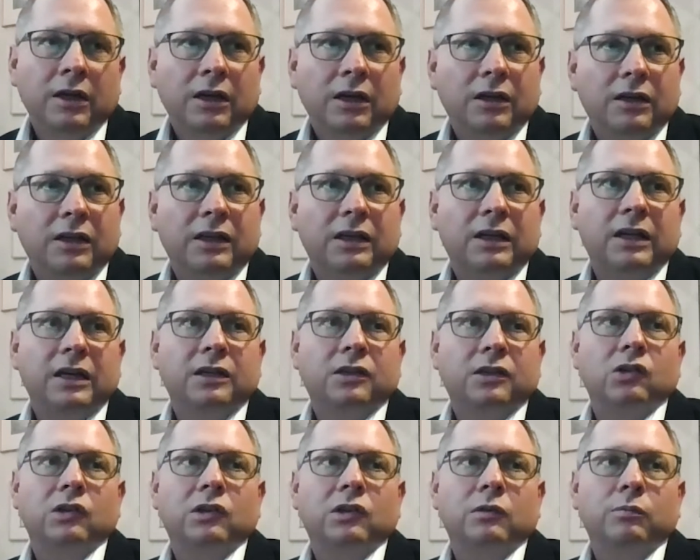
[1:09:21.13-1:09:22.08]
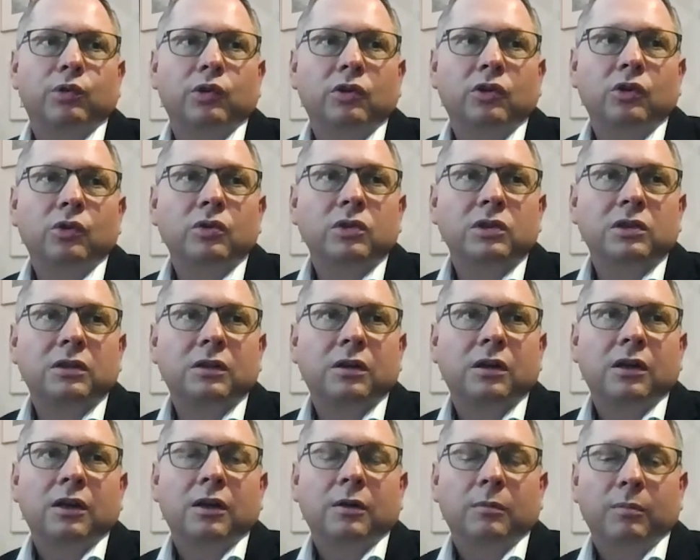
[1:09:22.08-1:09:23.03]
an electrical producer
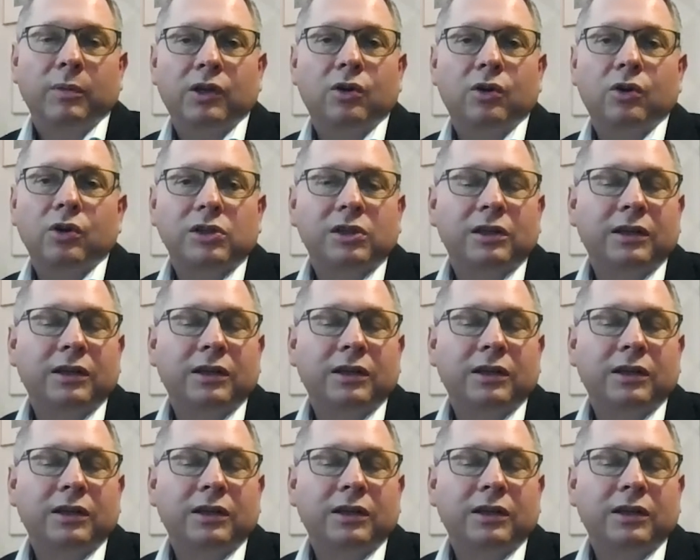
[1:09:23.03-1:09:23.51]
because,